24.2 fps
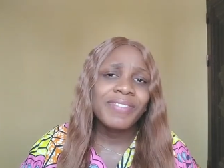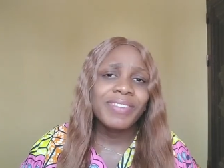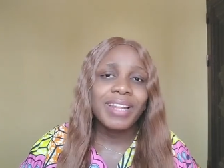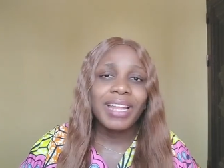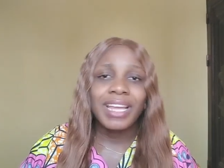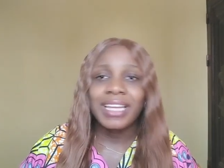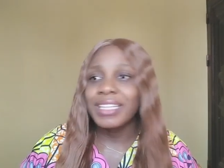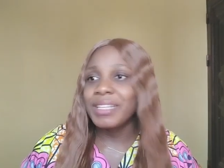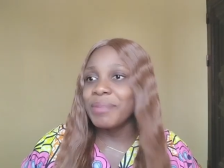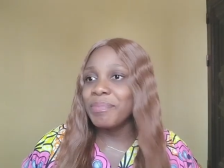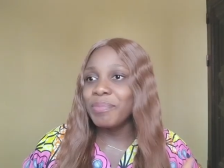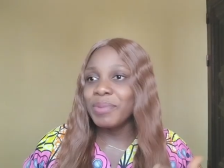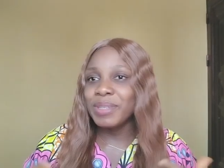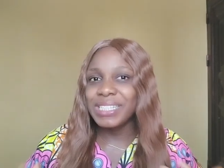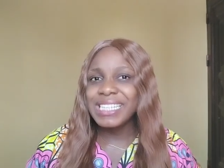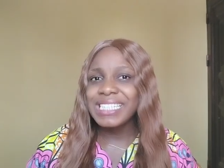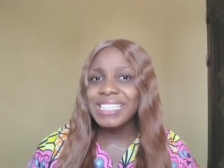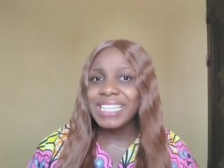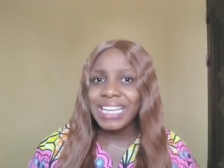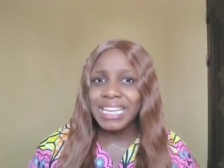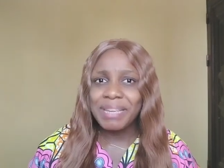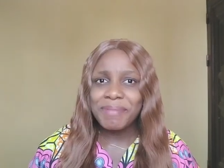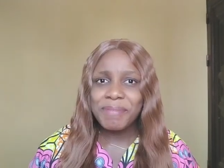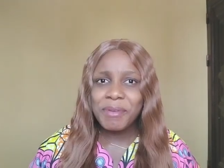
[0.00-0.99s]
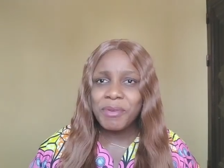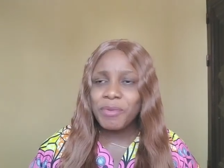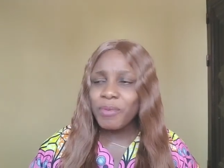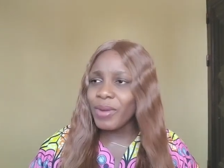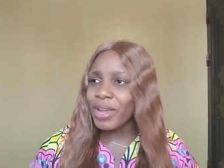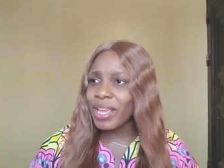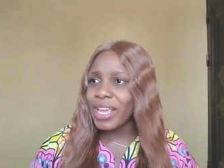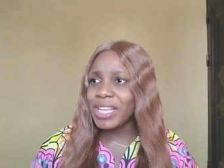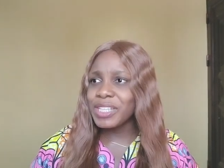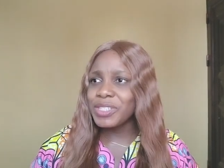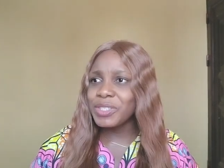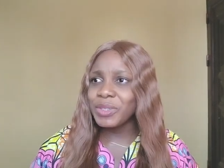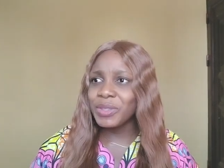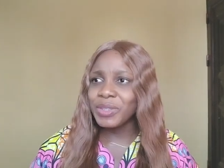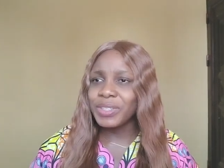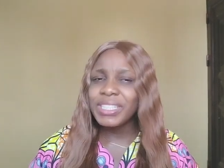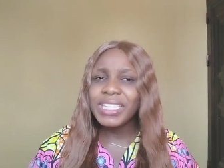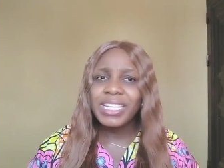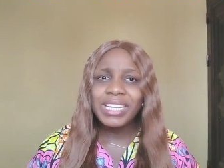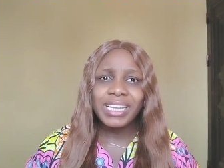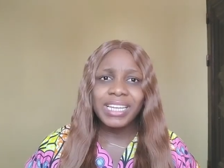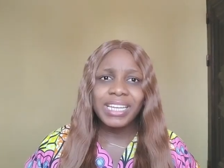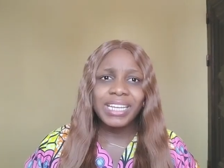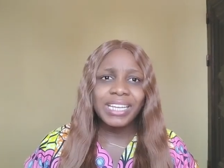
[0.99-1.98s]
like the police are keeping quiet
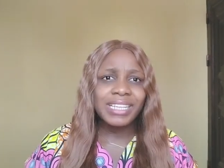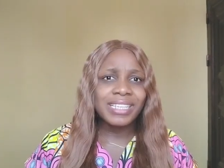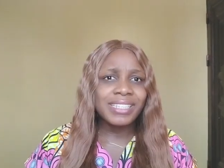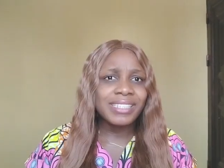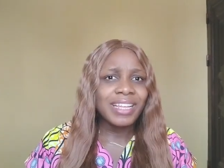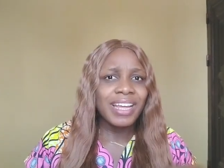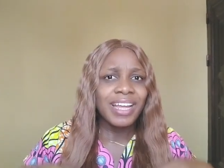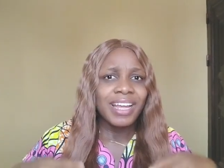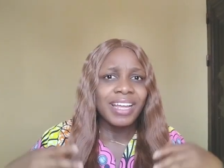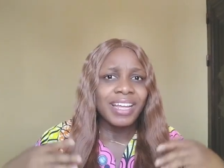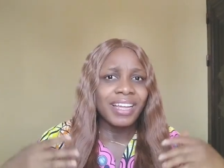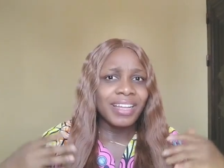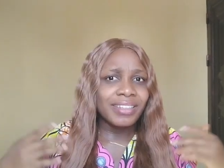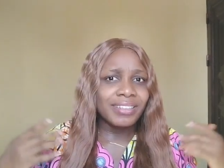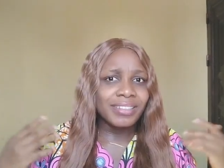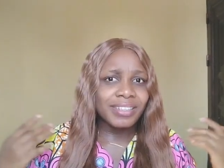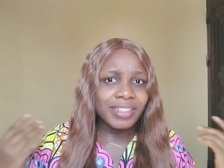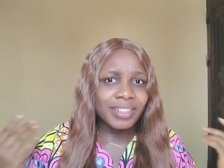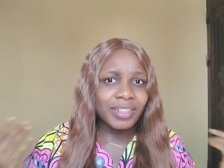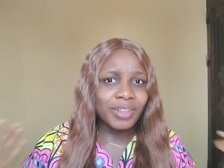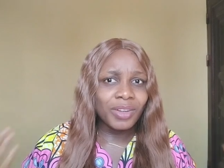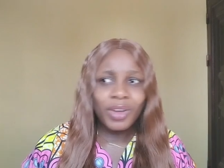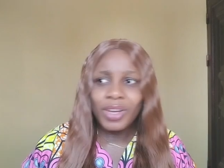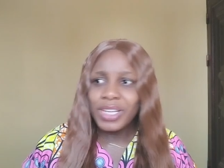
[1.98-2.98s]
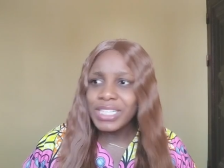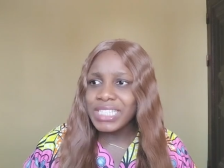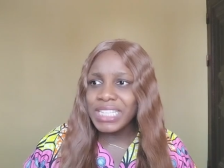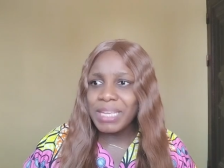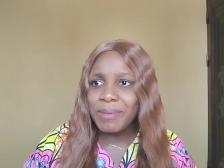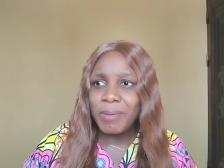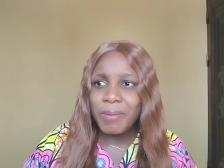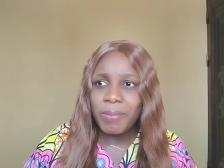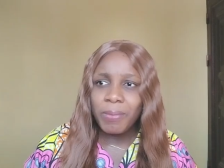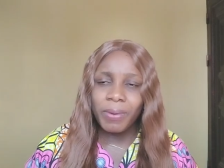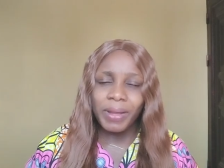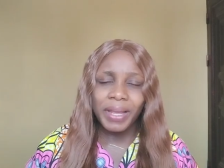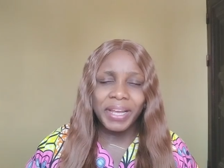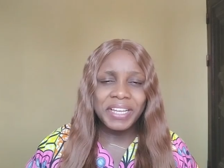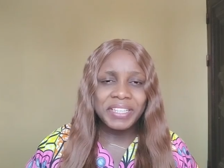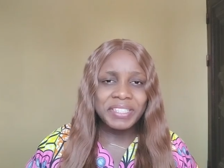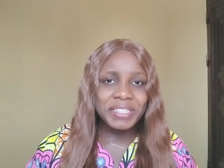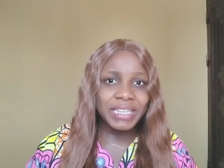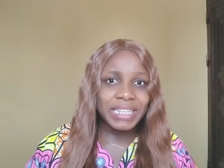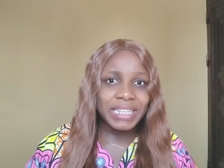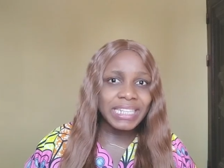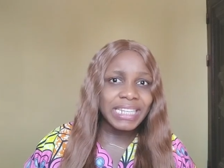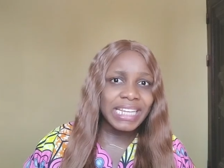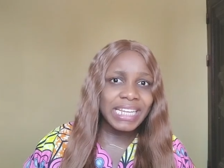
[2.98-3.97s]
on it, the law is keeping quiet
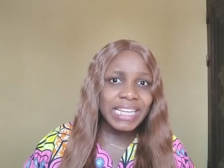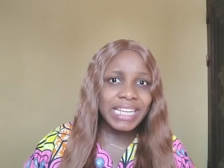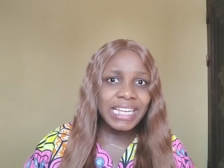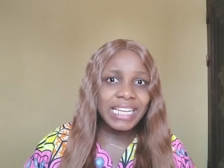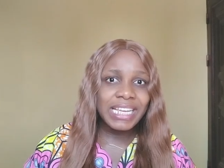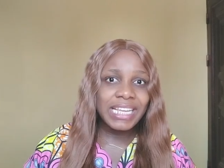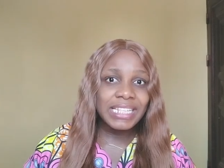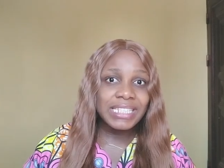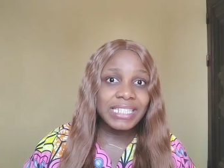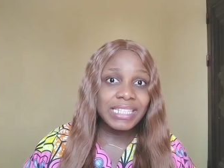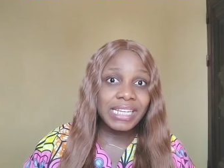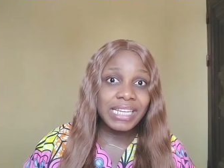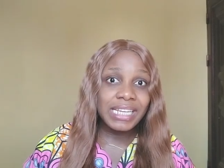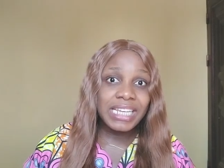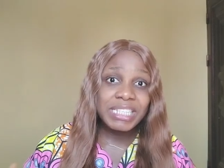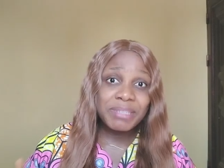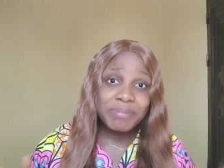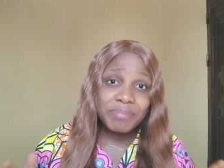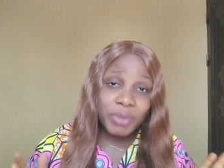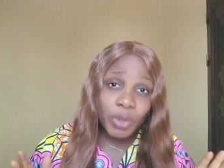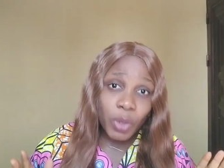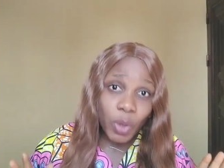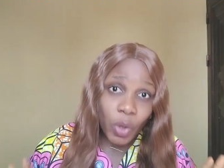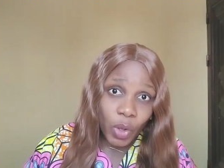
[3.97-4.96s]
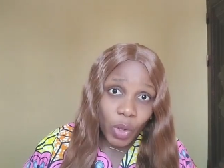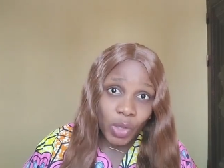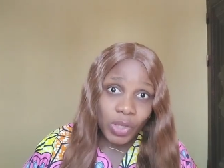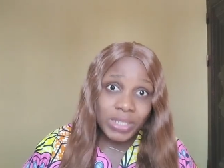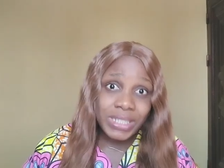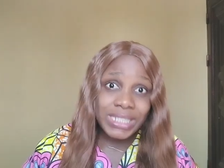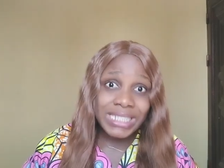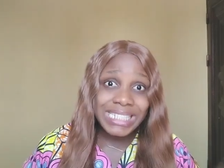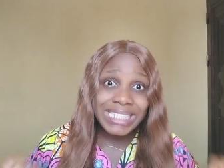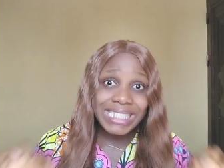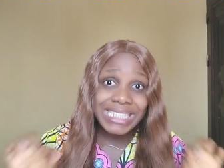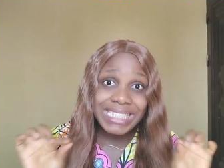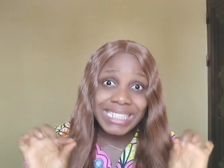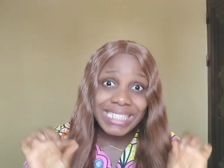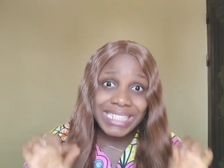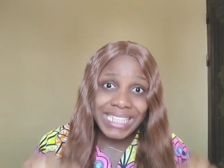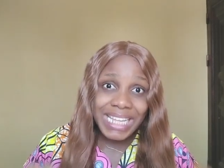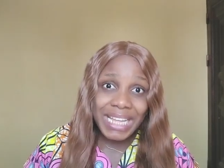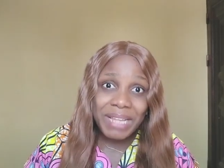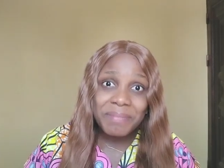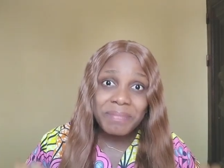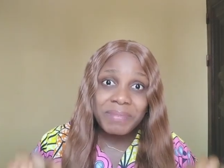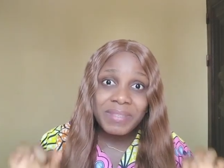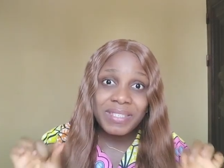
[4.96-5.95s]
on it, is because the
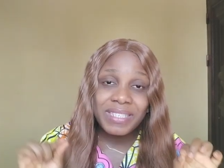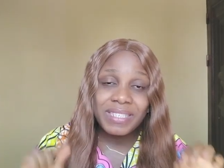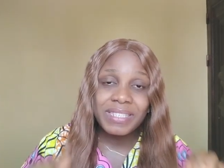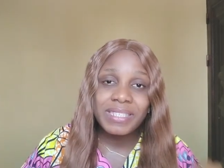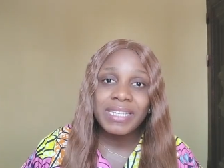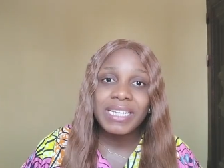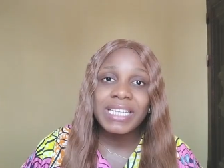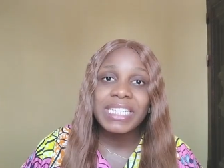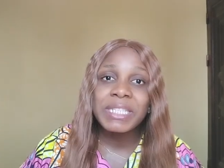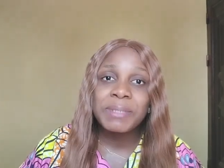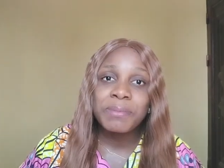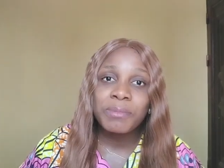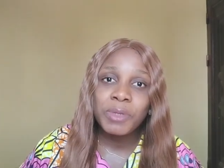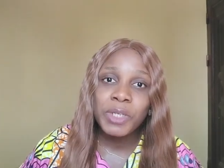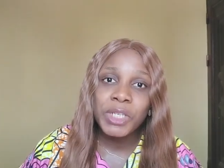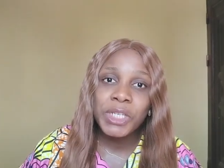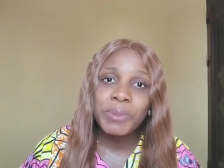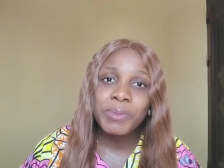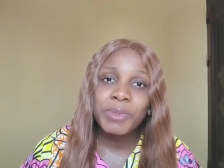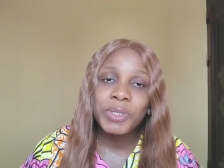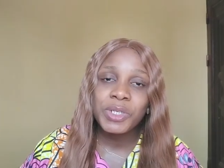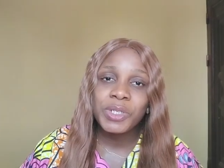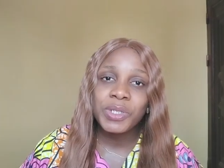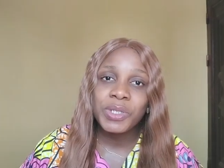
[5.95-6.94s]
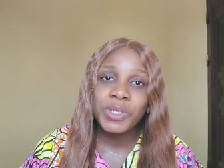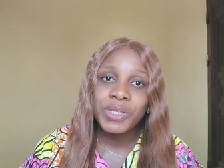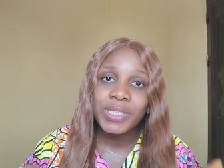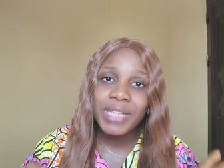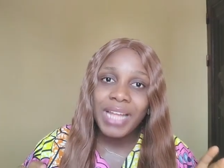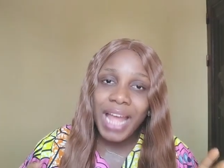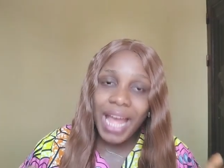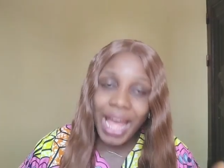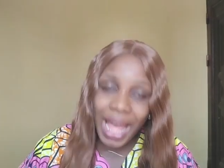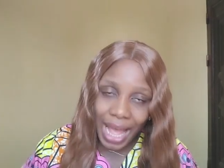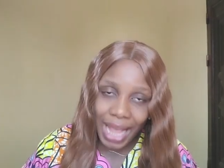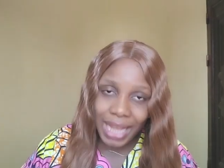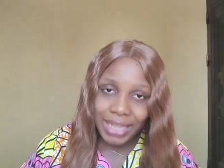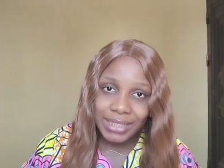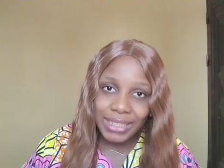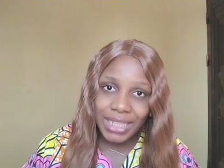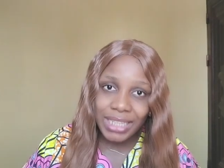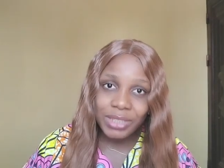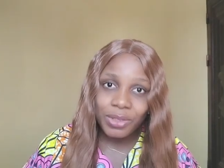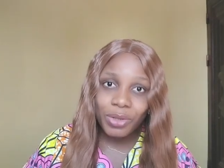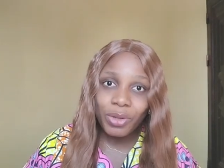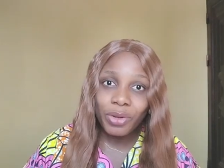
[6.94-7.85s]
same sex prohibition act that